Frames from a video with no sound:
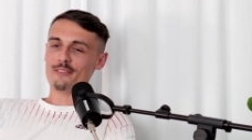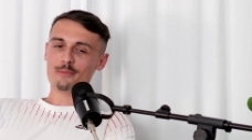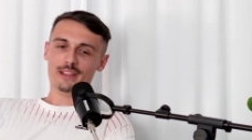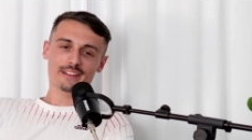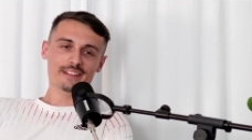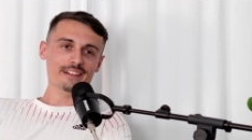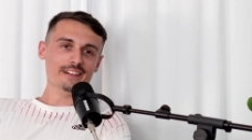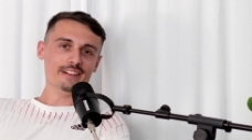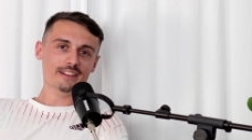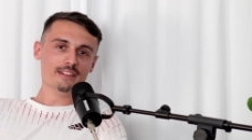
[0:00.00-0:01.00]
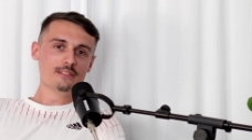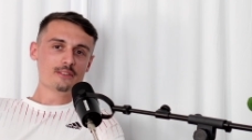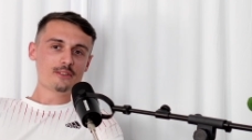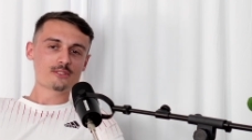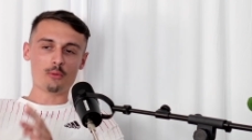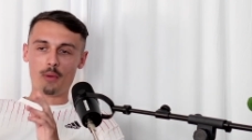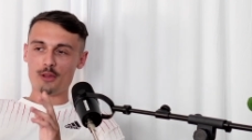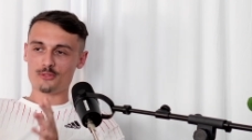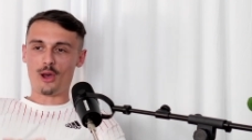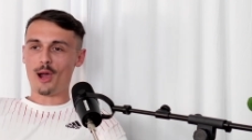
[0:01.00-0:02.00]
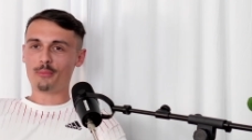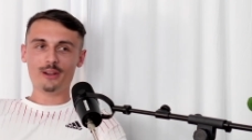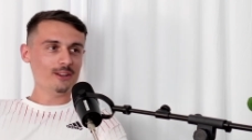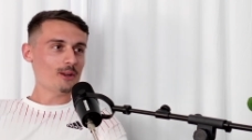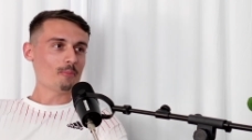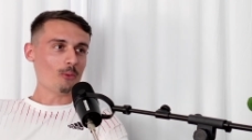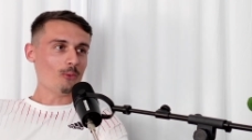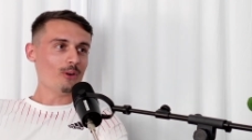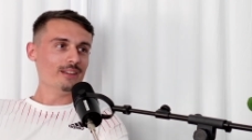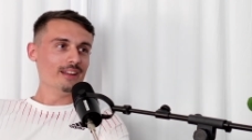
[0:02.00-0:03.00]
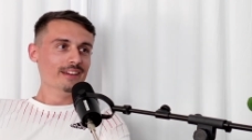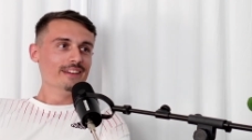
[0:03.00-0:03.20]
me. So might as well hop right in number one.